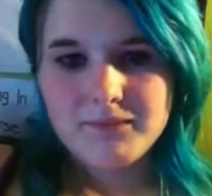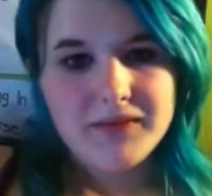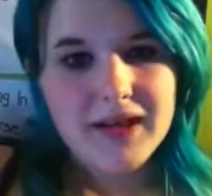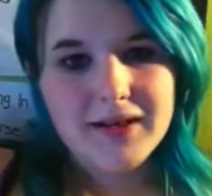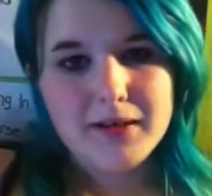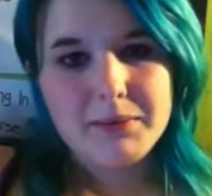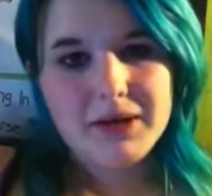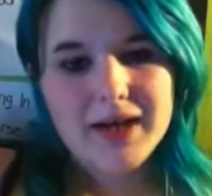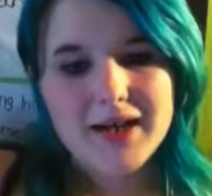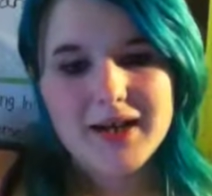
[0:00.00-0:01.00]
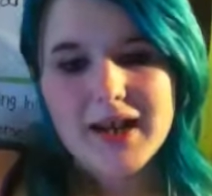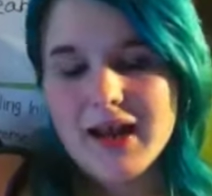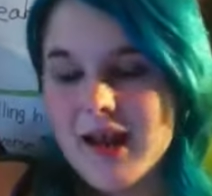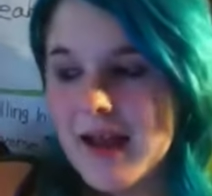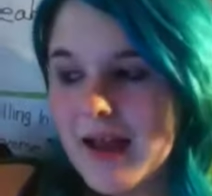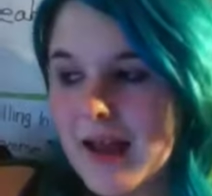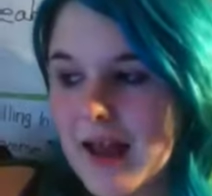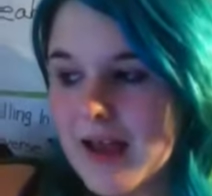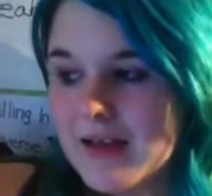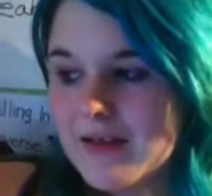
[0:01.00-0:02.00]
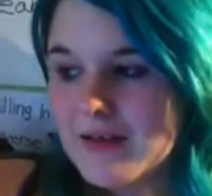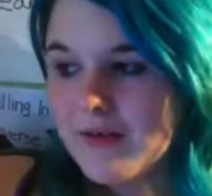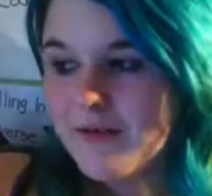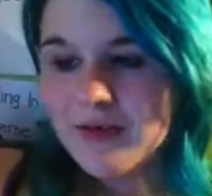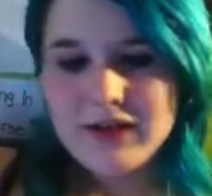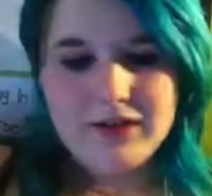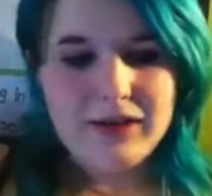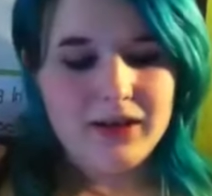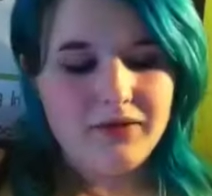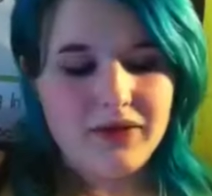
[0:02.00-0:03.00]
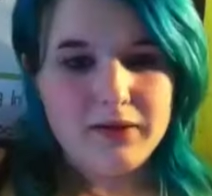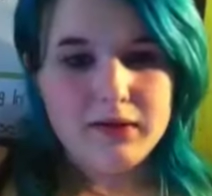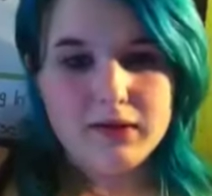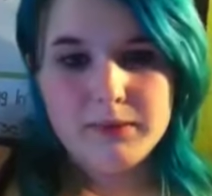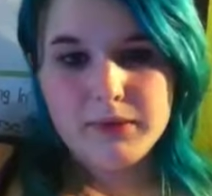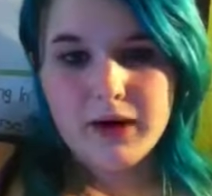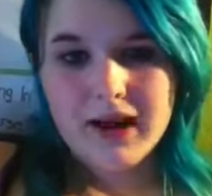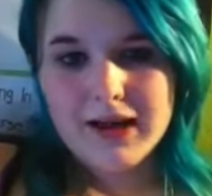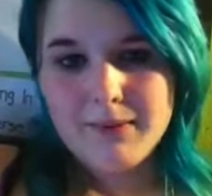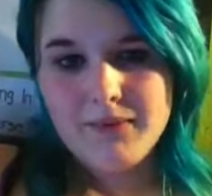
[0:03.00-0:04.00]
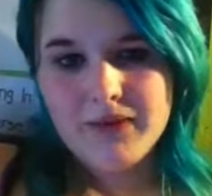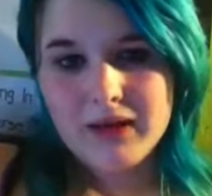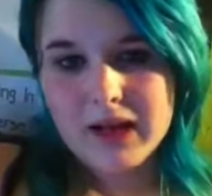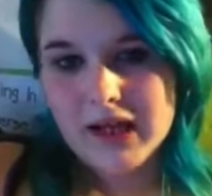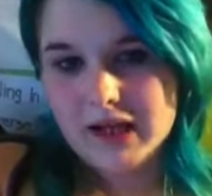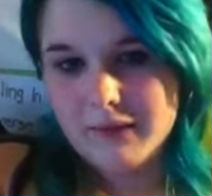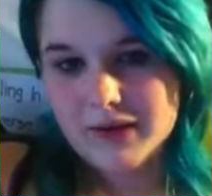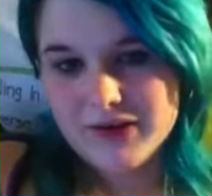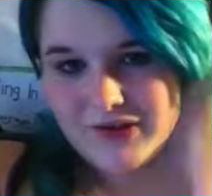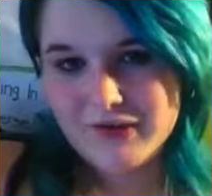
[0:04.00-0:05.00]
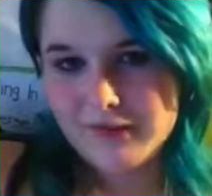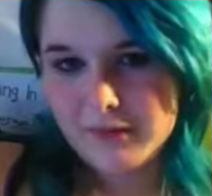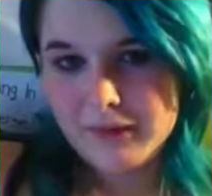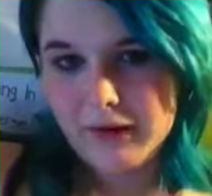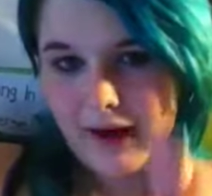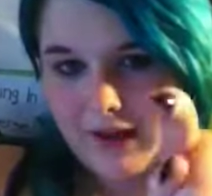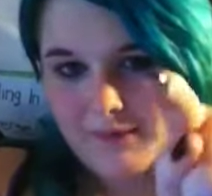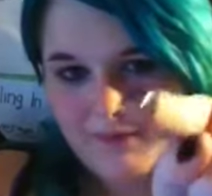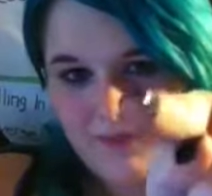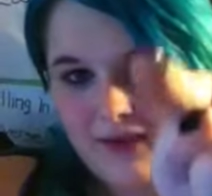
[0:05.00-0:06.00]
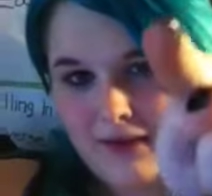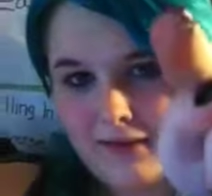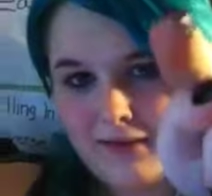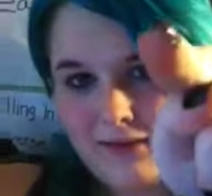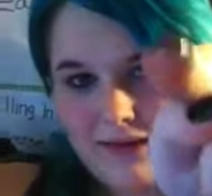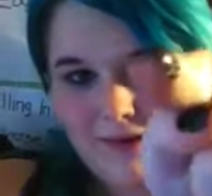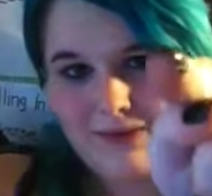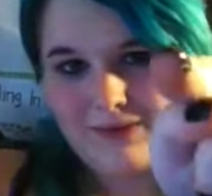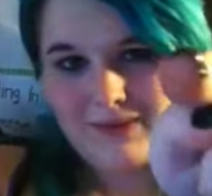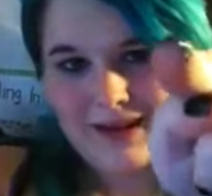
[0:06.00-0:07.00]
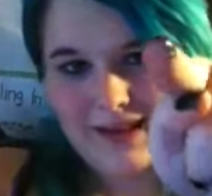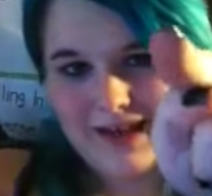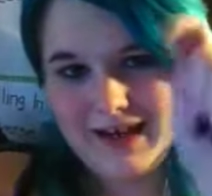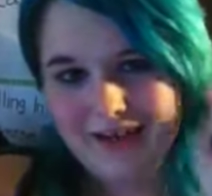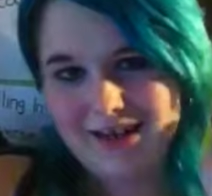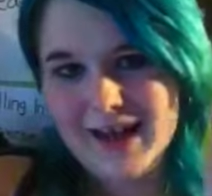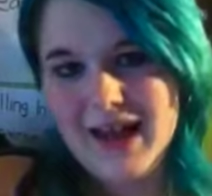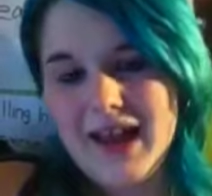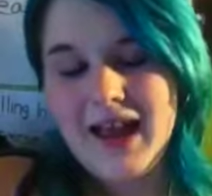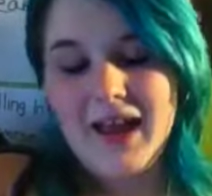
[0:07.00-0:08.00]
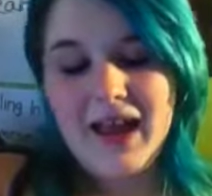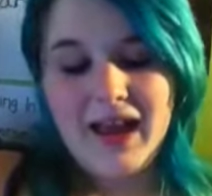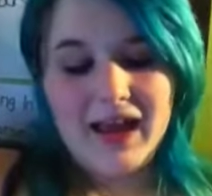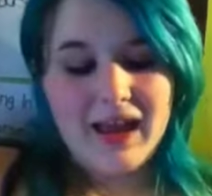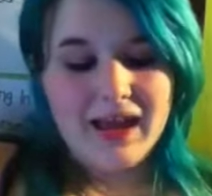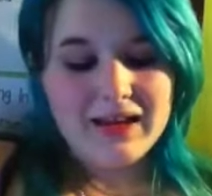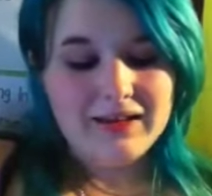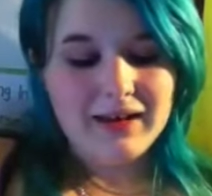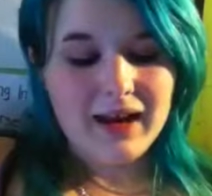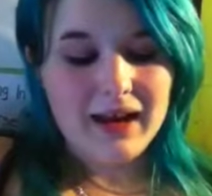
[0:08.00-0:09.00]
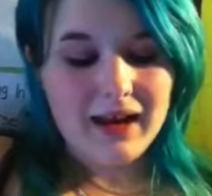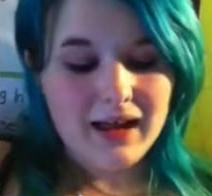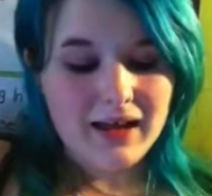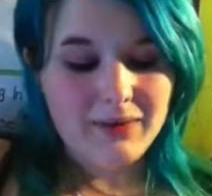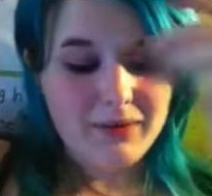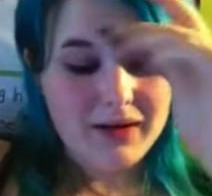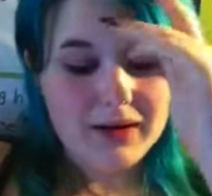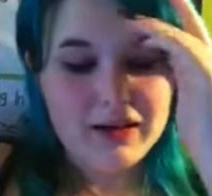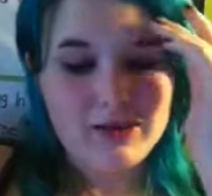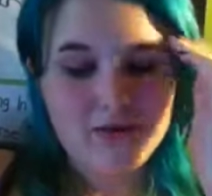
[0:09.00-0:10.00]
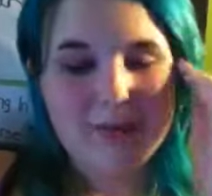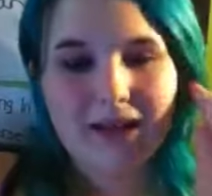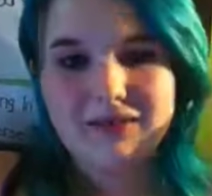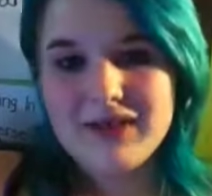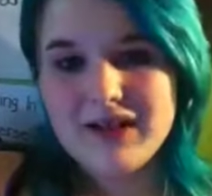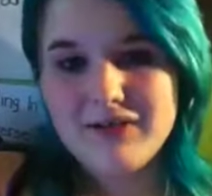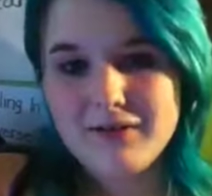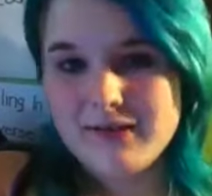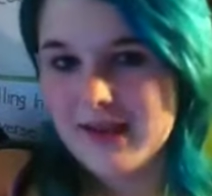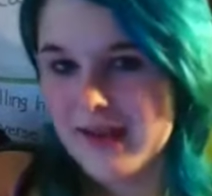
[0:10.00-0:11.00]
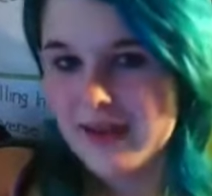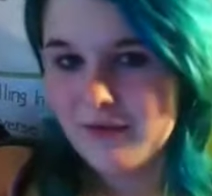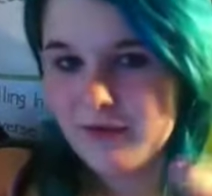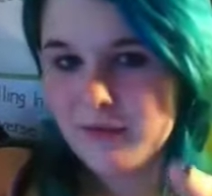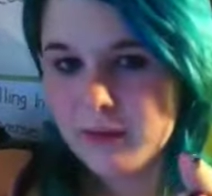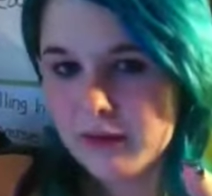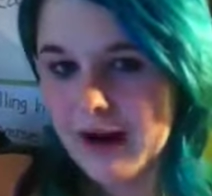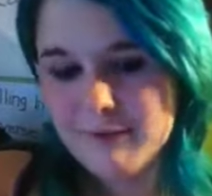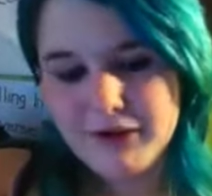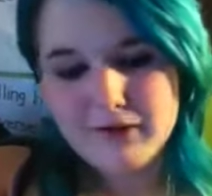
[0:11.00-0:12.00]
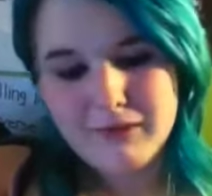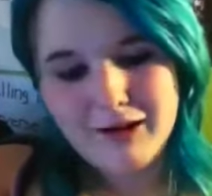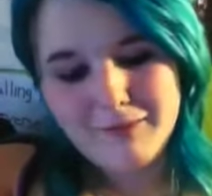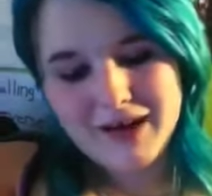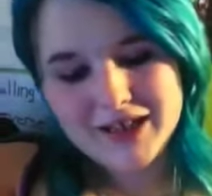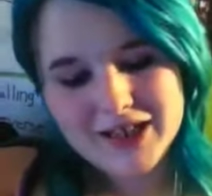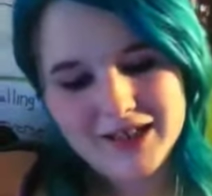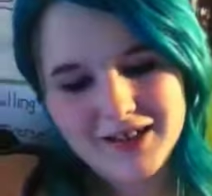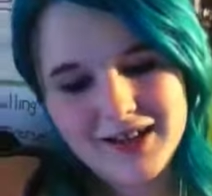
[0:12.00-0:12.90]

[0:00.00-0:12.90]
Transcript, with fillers: yeah, that's about it. And don't forget to tell your friends to subscribe. I want you to subscribe. Yes, you right there. And I want you to make videos and tell your subscribers about my channel